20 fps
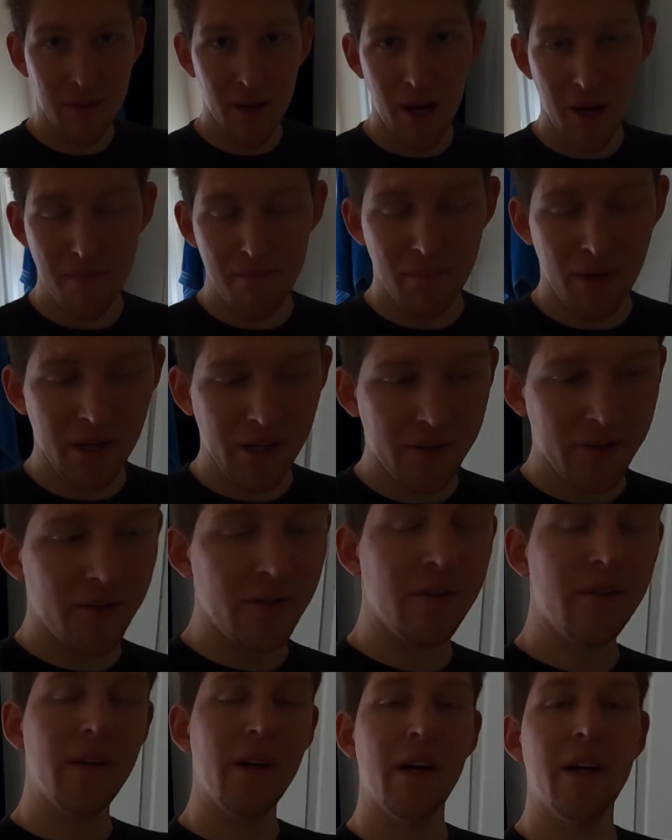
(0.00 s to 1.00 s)
I'm
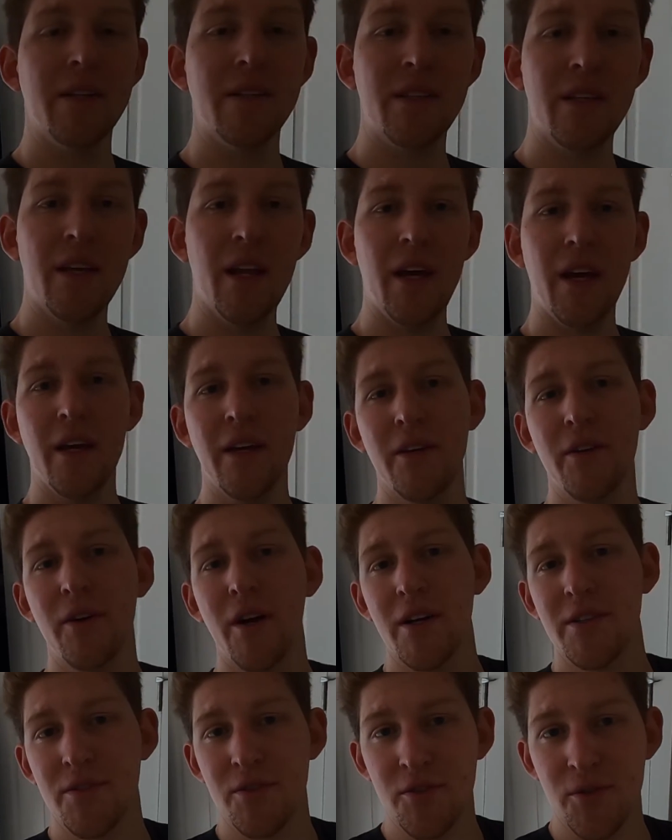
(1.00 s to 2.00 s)
Michael, and today you
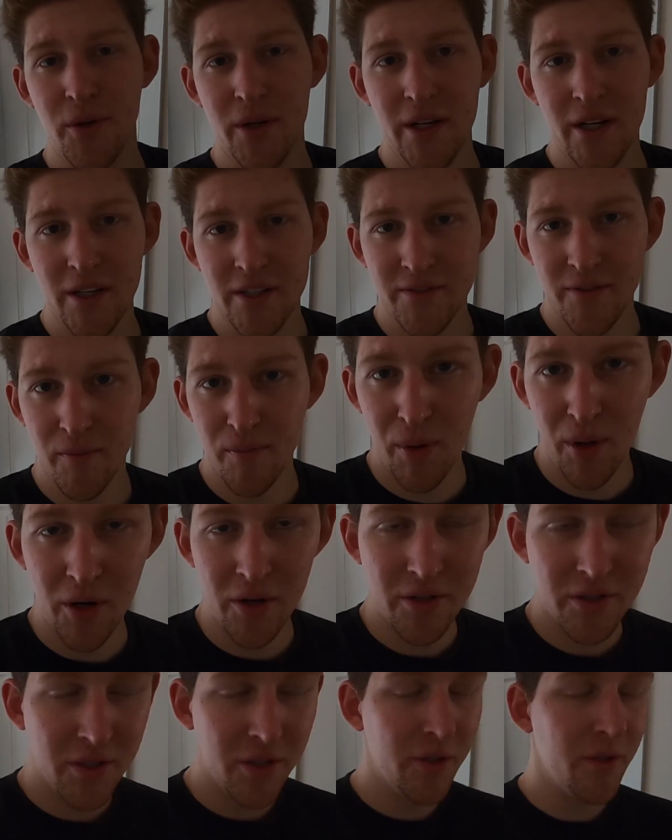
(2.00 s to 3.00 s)
guys are joining us for
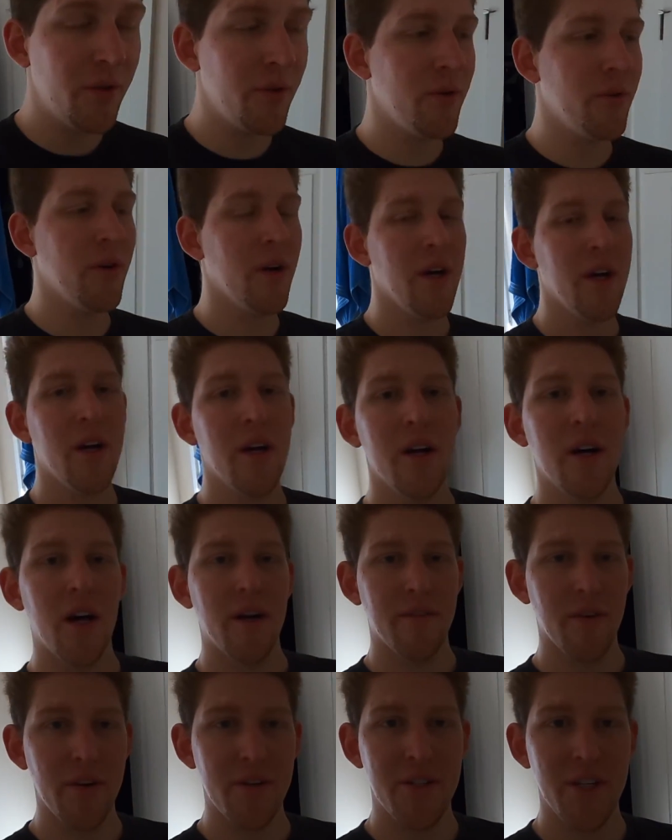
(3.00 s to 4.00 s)
part 2
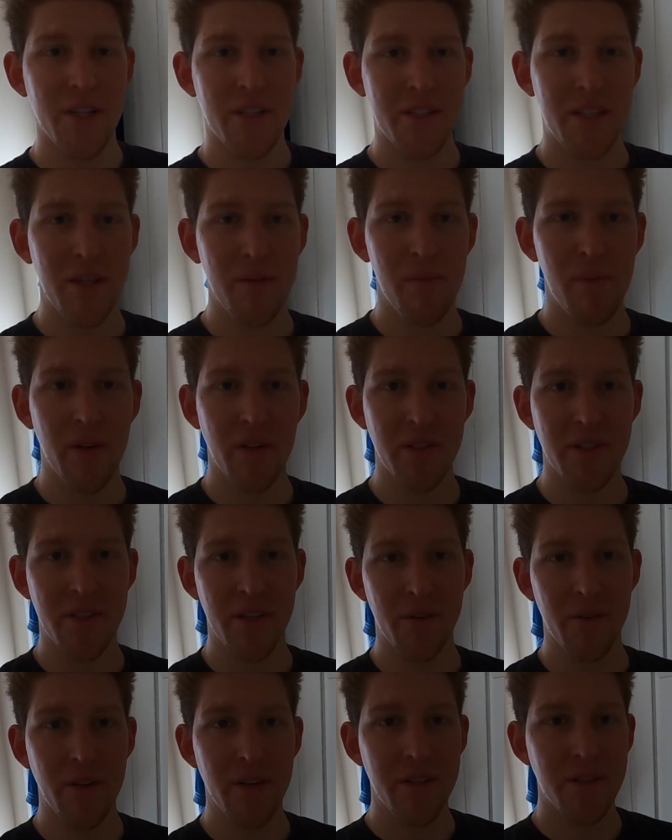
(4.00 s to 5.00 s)
of our jet ski build
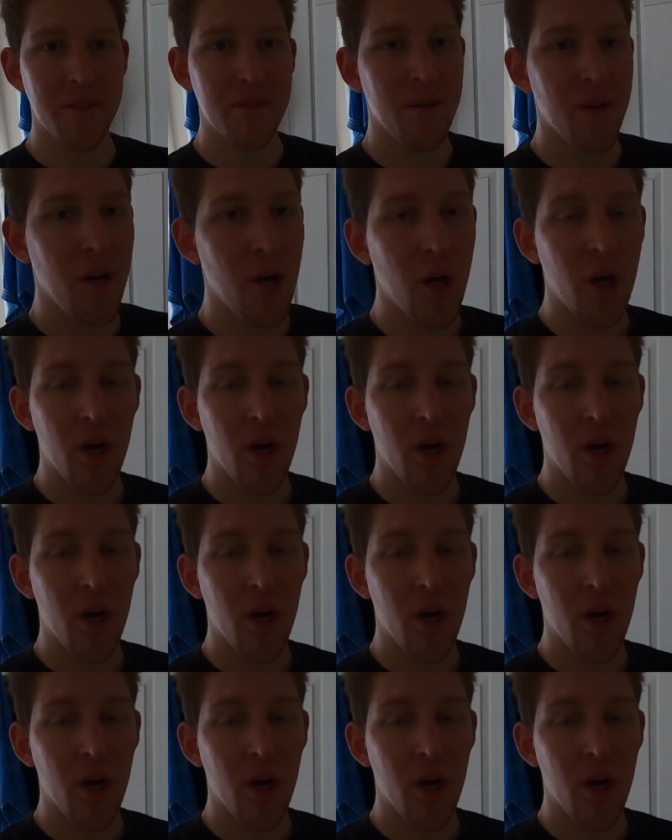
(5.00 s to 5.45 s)
series.